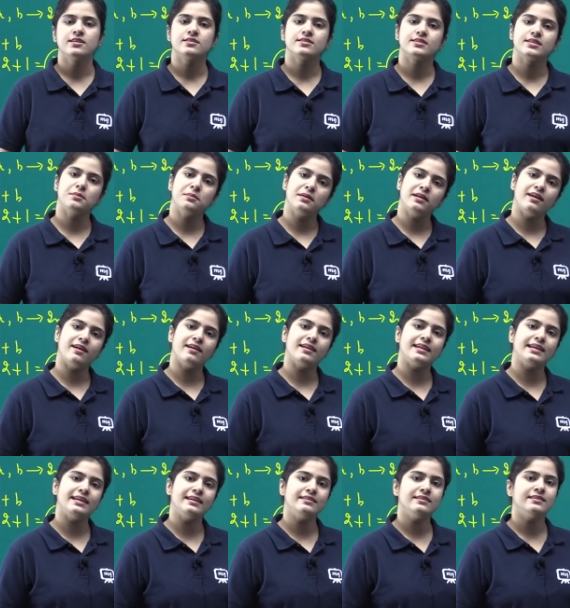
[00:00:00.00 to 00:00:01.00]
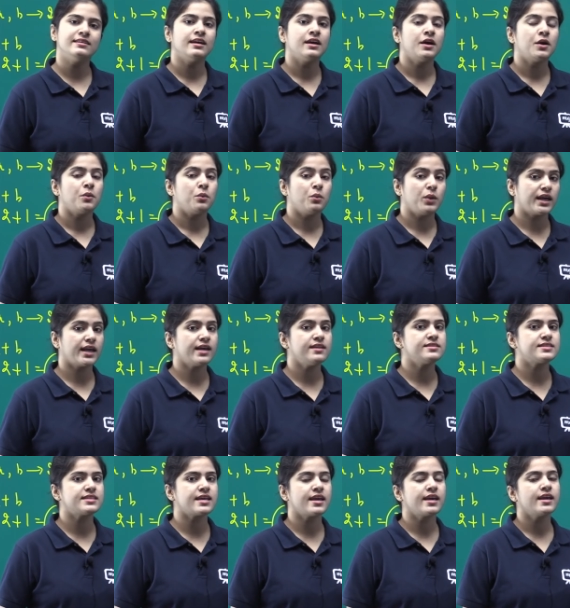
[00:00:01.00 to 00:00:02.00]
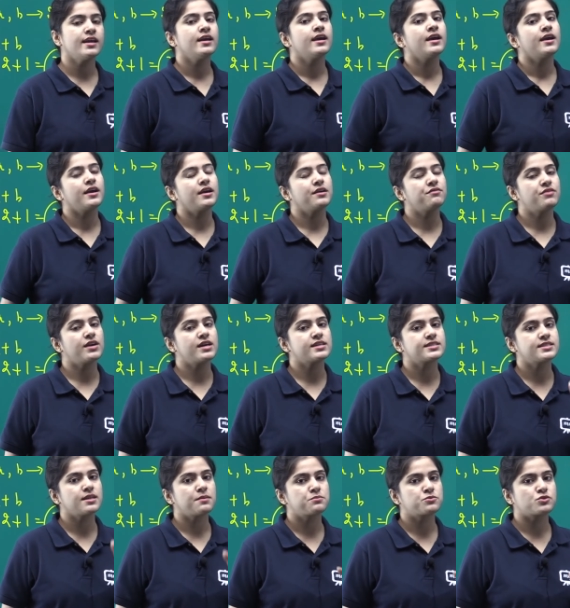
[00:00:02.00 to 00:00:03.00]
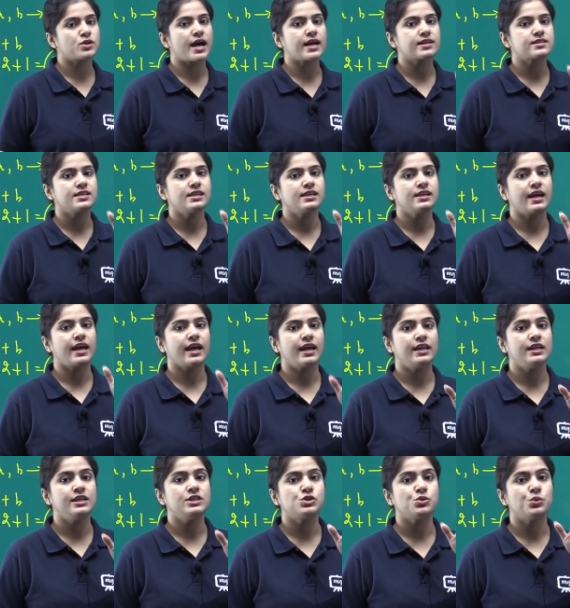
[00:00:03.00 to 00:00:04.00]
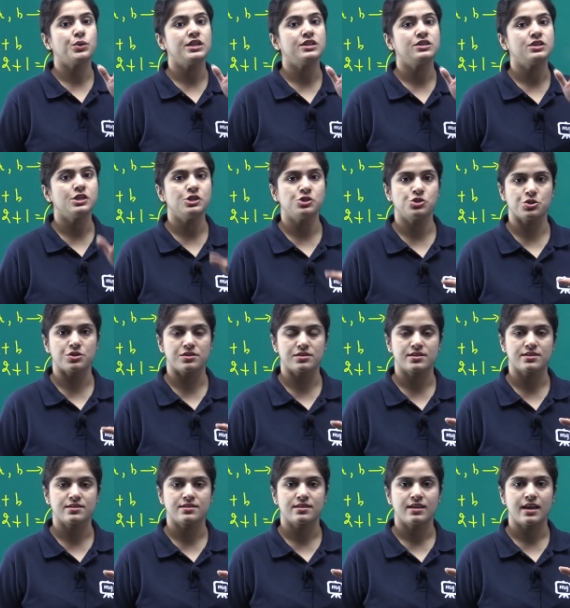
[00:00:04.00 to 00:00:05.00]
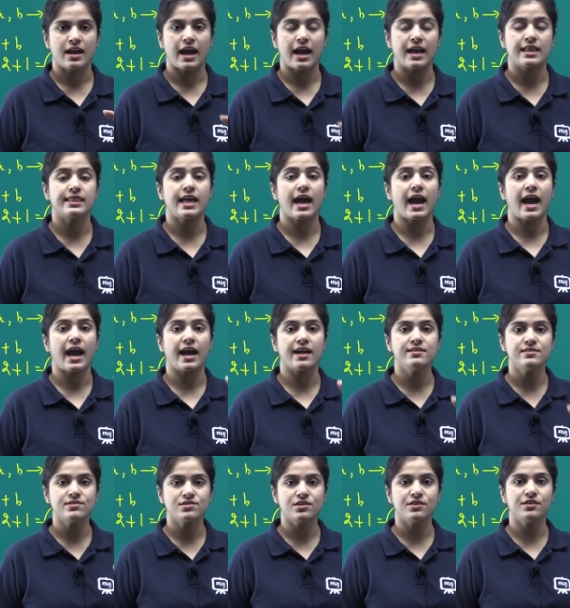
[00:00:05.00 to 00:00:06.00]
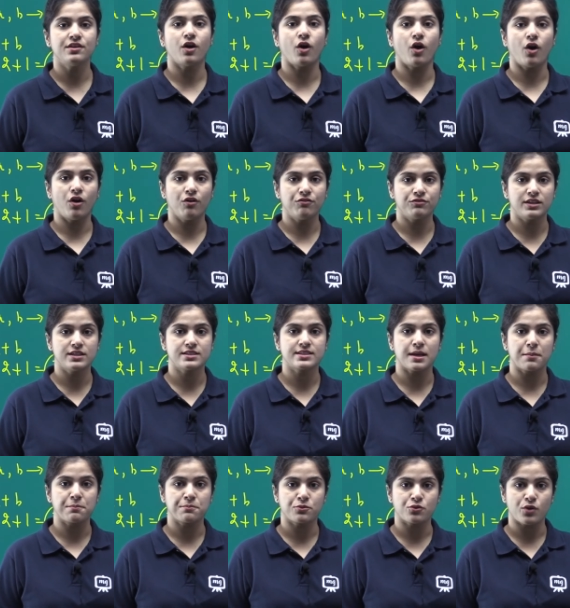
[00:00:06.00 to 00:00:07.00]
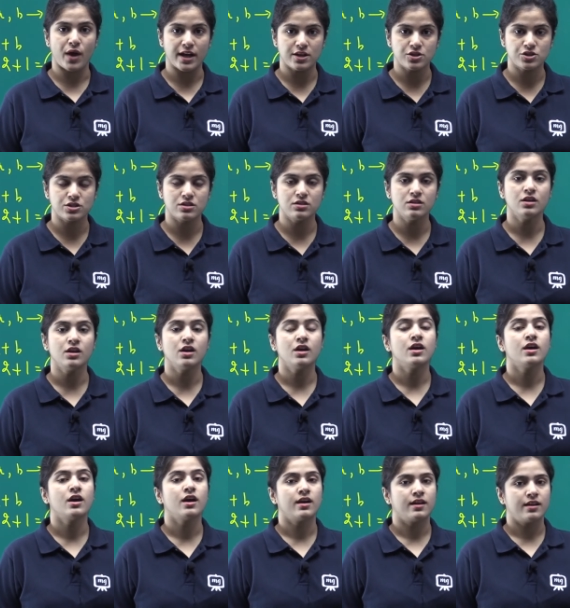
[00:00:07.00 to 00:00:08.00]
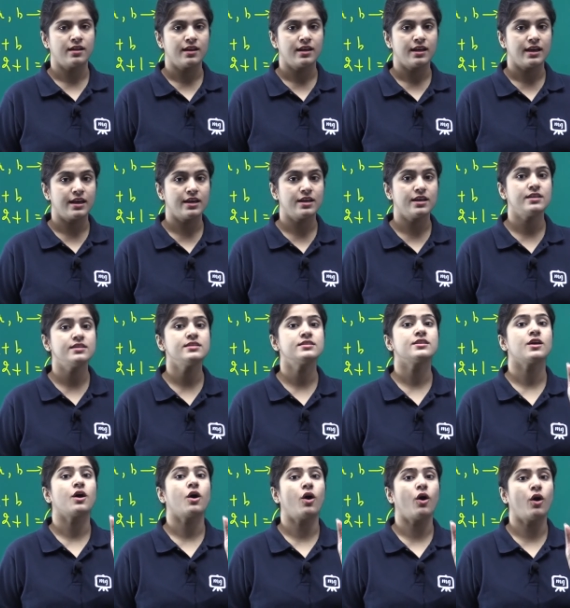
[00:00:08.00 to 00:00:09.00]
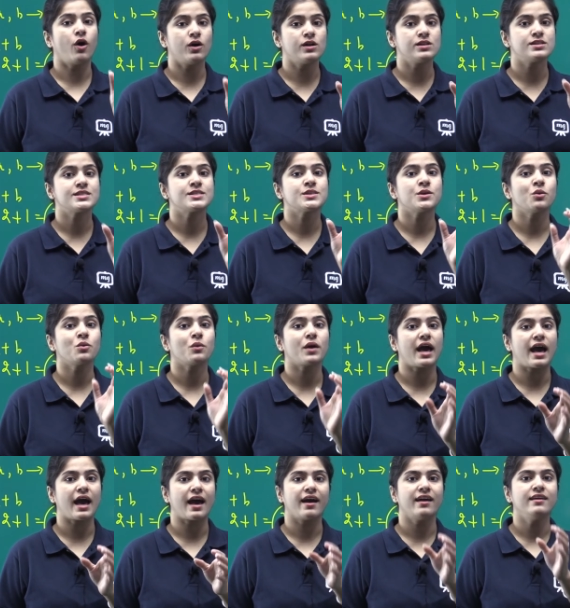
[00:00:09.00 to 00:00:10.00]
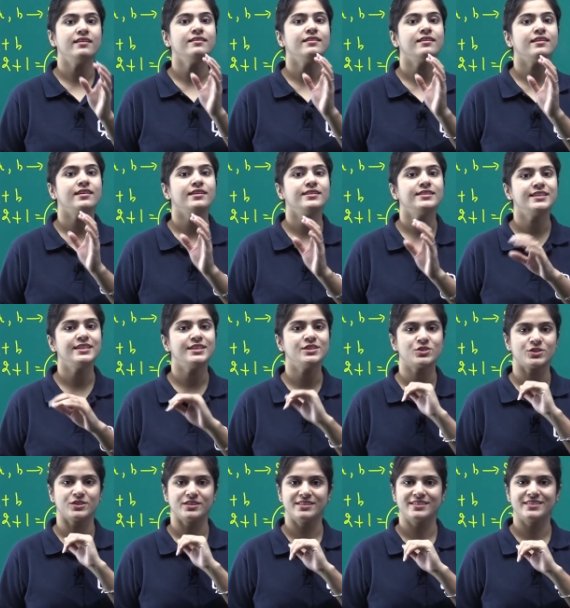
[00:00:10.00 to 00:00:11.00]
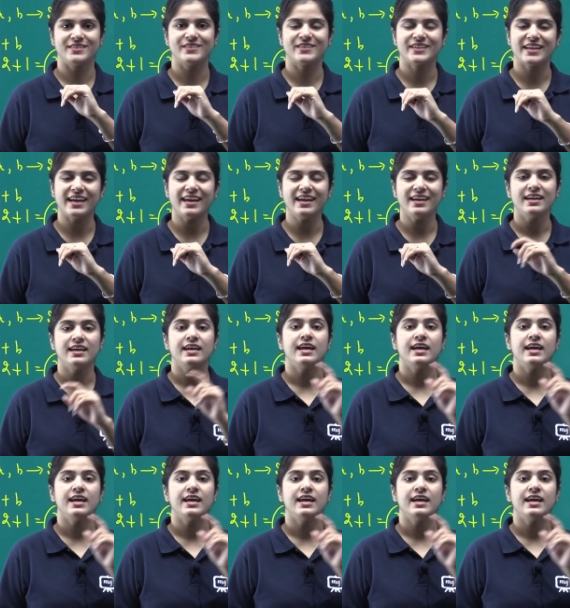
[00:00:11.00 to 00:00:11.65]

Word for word: Similarly, we can say if you are subtracting any two integers and the answer of the subtraction is also an integer, okay,